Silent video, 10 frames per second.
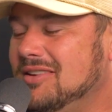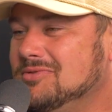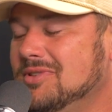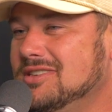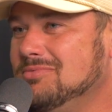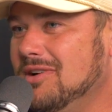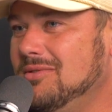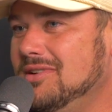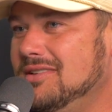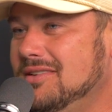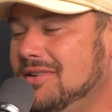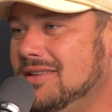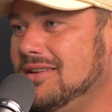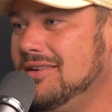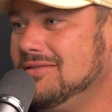That was really smart what you
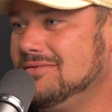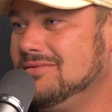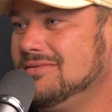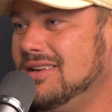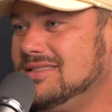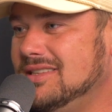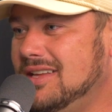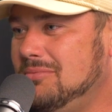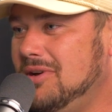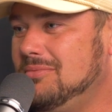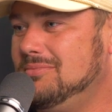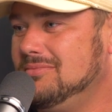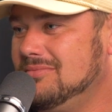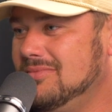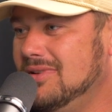did right there. I see that, Bob.